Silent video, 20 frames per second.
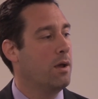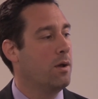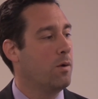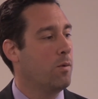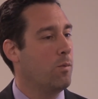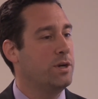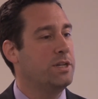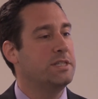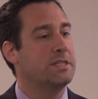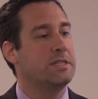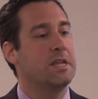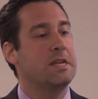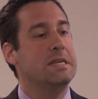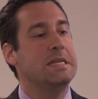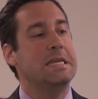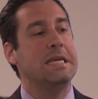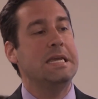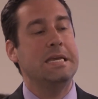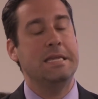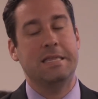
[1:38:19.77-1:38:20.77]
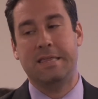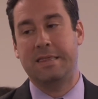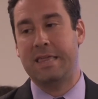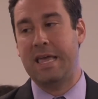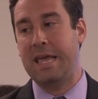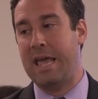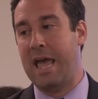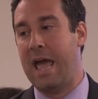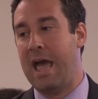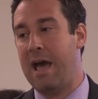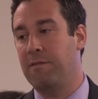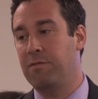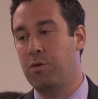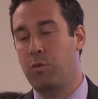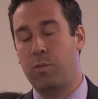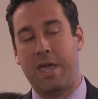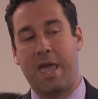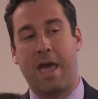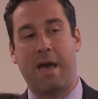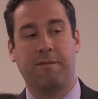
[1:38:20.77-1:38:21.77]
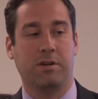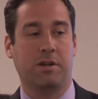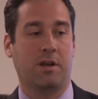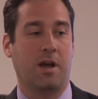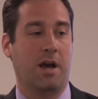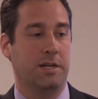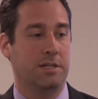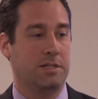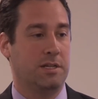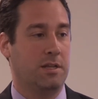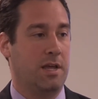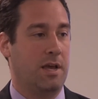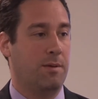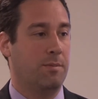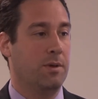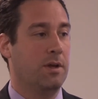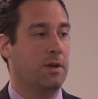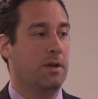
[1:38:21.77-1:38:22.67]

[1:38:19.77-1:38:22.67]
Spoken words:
What is the need that they have that we haven't gotten to them?